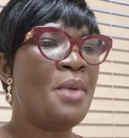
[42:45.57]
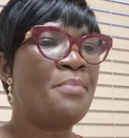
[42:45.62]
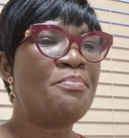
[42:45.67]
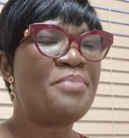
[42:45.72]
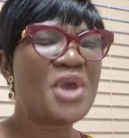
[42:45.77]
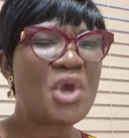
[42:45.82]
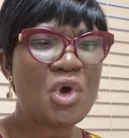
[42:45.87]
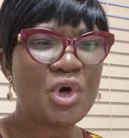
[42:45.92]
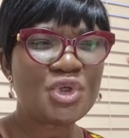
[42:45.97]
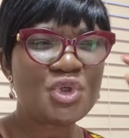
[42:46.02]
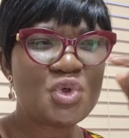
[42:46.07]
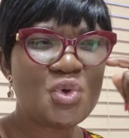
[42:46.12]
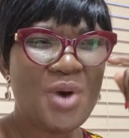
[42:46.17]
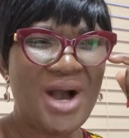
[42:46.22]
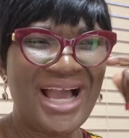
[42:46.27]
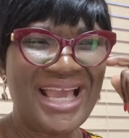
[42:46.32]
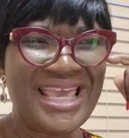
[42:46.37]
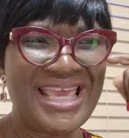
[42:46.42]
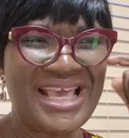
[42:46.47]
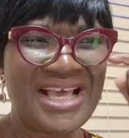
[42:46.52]
Because you
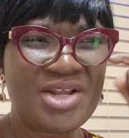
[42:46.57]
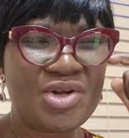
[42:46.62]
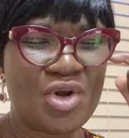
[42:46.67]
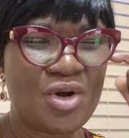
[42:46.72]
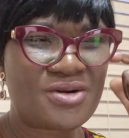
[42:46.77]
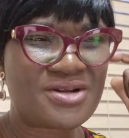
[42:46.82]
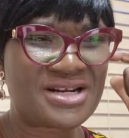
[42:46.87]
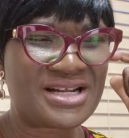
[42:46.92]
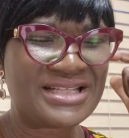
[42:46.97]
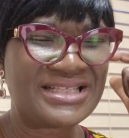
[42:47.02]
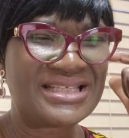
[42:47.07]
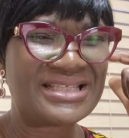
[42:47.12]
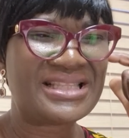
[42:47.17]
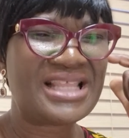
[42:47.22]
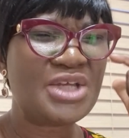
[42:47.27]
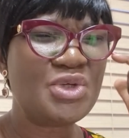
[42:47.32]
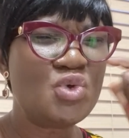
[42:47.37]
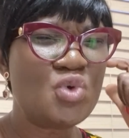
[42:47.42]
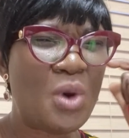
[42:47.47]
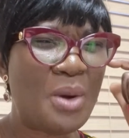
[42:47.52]
are ignorant
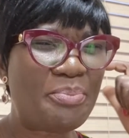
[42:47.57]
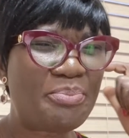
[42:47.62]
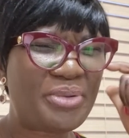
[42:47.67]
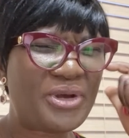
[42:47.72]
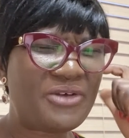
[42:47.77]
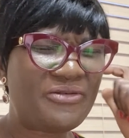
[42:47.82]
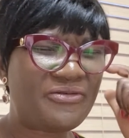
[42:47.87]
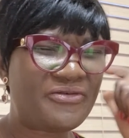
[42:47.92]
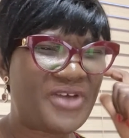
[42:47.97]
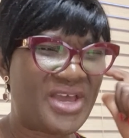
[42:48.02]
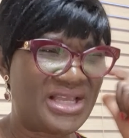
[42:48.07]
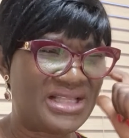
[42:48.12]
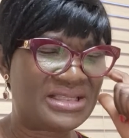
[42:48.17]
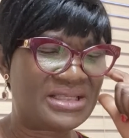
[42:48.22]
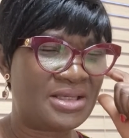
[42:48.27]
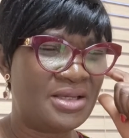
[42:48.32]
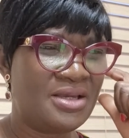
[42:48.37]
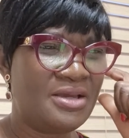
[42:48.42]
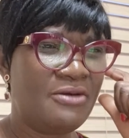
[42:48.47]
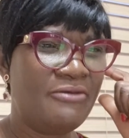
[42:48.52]
that you are
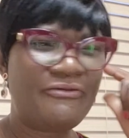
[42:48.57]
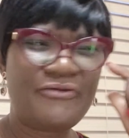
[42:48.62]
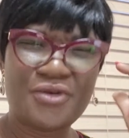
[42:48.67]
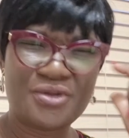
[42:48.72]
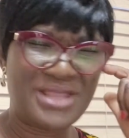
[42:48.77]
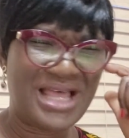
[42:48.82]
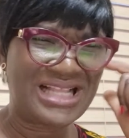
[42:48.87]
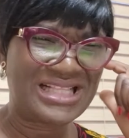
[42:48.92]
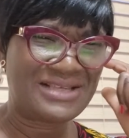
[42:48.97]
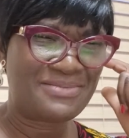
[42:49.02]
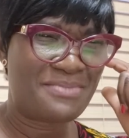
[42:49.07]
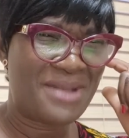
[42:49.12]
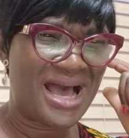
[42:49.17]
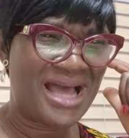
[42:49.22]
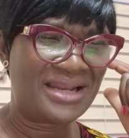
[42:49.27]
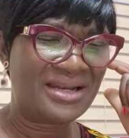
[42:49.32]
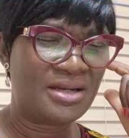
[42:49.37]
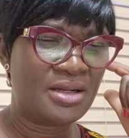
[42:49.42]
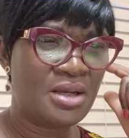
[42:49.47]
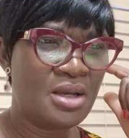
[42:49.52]
perfect for that
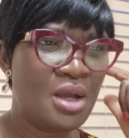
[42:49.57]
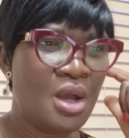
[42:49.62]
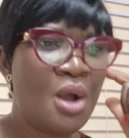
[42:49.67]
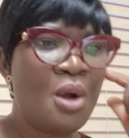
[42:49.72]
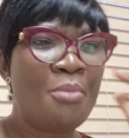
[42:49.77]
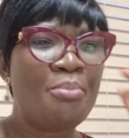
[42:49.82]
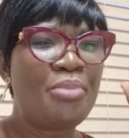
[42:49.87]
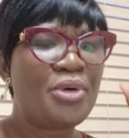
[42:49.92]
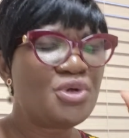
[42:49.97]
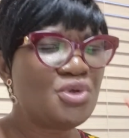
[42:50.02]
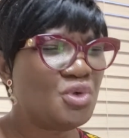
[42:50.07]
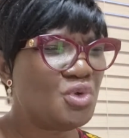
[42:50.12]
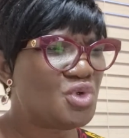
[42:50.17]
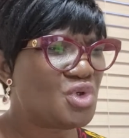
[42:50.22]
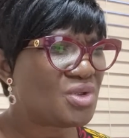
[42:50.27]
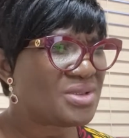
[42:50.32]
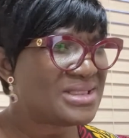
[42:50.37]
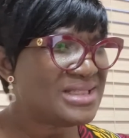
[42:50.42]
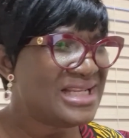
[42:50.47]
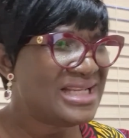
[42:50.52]
man, but you
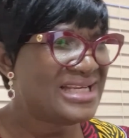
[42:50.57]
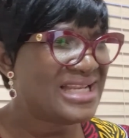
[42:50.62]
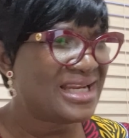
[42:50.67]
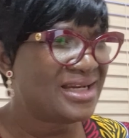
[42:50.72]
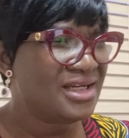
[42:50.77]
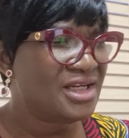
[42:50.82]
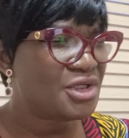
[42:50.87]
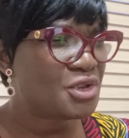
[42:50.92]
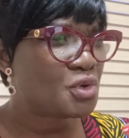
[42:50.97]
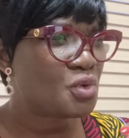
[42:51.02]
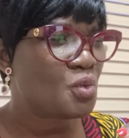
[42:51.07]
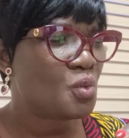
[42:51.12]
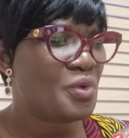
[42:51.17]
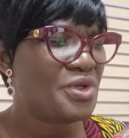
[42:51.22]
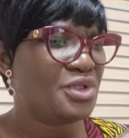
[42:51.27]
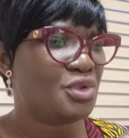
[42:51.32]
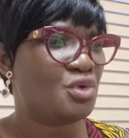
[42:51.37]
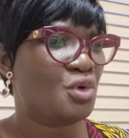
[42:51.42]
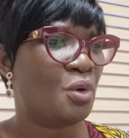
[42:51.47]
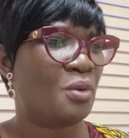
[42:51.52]
just need a little
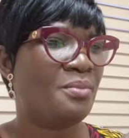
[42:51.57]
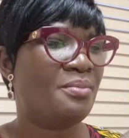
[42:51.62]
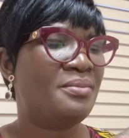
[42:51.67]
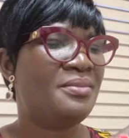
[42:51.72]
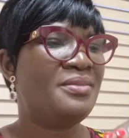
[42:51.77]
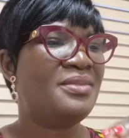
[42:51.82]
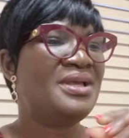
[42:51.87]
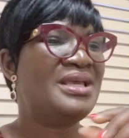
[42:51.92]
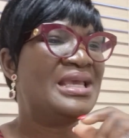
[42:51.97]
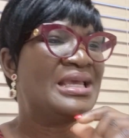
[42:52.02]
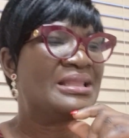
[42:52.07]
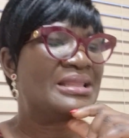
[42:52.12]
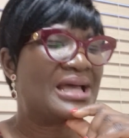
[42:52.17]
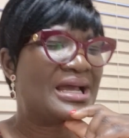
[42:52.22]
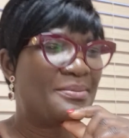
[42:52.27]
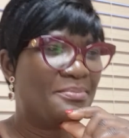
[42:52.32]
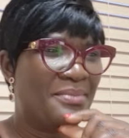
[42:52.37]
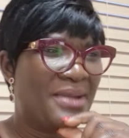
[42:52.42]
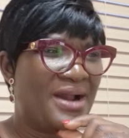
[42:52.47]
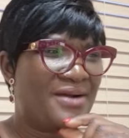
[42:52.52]
wisdom in
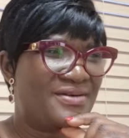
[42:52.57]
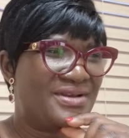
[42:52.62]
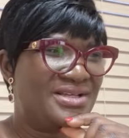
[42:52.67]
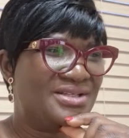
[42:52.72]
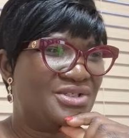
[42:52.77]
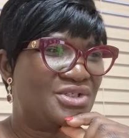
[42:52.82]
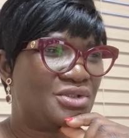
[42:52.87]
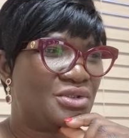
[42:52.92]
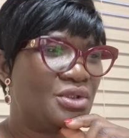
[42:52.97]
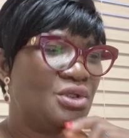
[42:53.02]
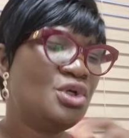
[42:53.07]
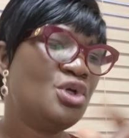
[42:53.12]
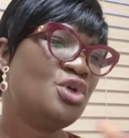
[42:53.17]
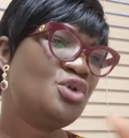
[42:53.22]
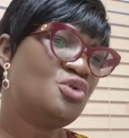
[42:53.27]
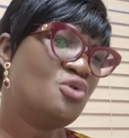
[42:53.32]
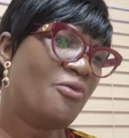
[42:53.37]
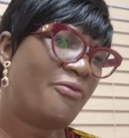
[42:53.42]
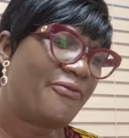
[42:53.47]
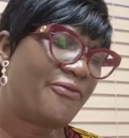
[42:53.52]
that marriage,
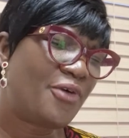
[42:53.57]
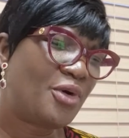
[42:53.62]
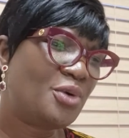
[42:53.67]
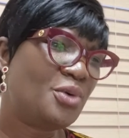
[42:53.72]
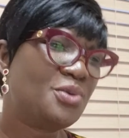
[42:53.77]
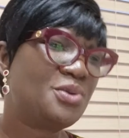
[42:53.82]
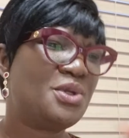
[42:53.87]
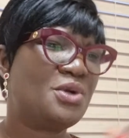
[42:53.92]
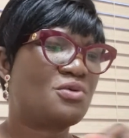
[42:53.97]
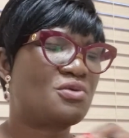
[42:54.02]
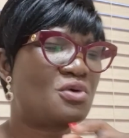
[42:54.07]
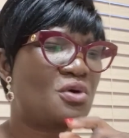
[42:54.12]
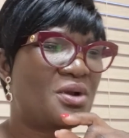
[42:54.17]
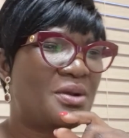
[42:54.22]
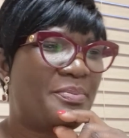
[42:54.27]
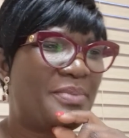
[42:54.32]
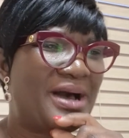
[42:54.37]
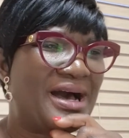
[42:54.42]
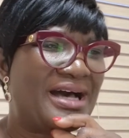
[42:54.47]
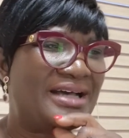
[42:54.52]
you follow the
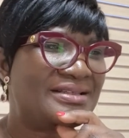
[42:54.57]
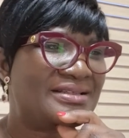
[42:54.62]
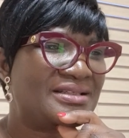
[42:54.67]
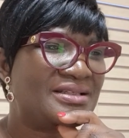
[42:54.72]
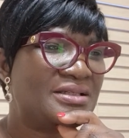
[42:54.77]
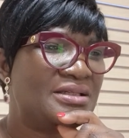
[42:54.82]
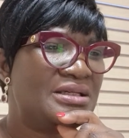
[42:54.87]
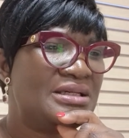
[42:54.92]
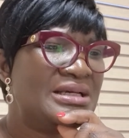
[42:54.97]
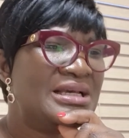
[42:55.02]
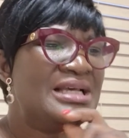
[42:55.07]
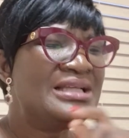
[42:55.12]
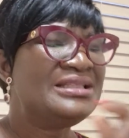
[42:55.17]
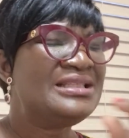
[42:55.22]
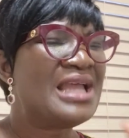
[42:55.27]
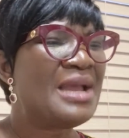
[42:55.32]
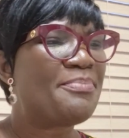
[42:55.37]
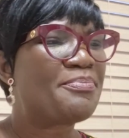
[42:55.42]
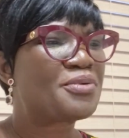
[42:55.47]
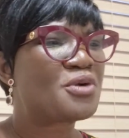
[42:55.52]
wrong path.
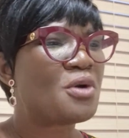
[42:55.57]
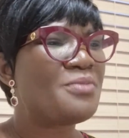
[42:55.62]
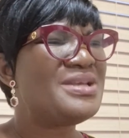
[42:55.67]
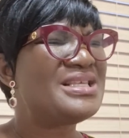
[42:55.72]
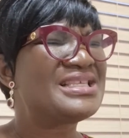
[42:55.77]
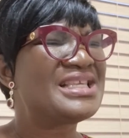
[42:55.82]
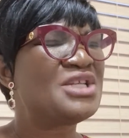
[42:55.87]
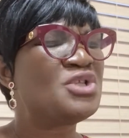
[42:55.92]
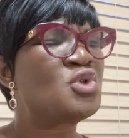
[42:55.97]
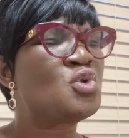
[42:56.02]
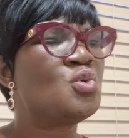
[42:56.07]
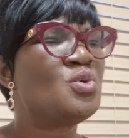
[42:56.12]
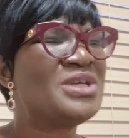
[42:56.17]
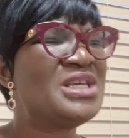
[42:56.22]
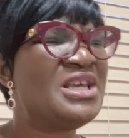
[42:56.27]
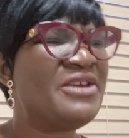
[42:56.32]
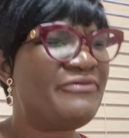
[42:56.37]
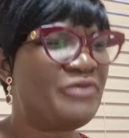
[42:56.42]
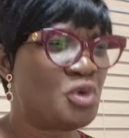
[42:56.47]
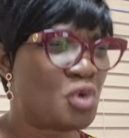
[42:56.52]
They're promising to
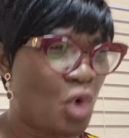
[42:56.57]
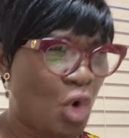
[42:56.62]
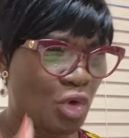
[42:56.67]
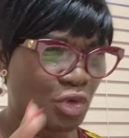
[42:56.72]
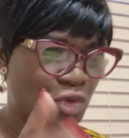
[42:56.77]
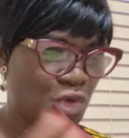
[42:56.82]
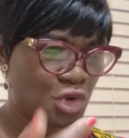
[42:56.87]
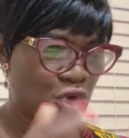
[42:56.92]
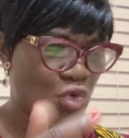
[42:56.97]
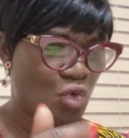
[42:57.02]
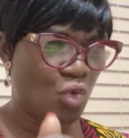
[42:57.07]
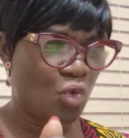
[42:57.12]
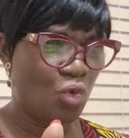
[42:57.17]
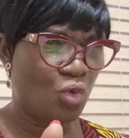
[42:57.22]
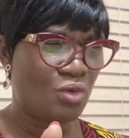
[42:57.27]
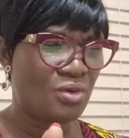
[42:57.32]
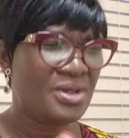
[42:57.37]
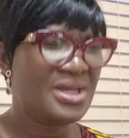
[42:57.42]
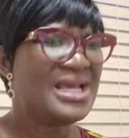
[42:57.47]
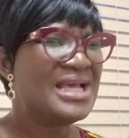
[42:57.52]
give you
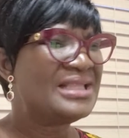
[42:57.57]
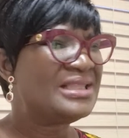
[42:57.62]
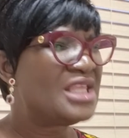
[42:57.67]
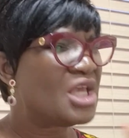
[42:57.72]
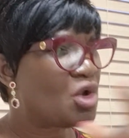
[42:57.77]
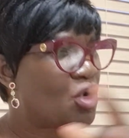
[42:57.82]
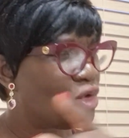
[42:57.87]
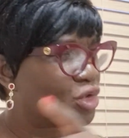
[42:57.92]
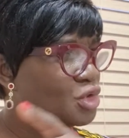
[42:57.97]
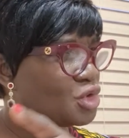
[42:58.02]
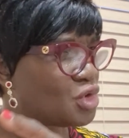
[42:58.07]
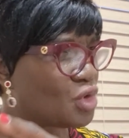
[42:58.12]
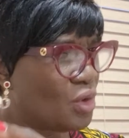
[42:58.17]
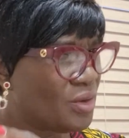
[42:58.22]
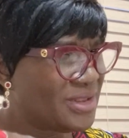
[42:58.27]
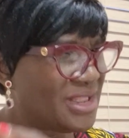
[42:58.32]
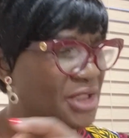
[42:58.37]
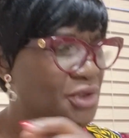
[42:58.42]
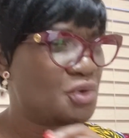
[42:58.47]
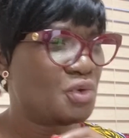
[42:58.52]
control, the
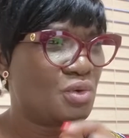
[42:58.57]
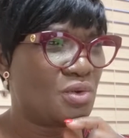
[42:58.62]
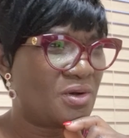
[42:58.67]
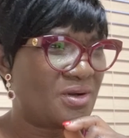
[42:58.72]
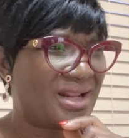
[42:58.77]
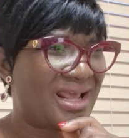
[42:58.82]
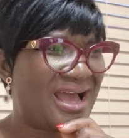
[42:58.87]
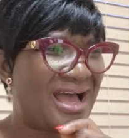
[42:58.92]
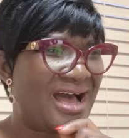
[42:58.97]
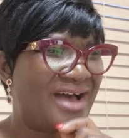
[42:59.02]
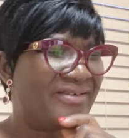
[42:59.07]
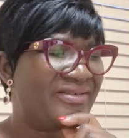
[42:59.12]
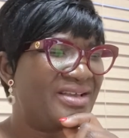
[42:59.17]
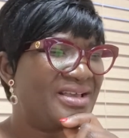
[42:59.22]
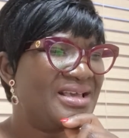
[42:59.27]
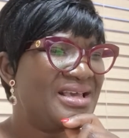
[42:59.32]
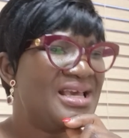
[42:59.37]
control they do not have.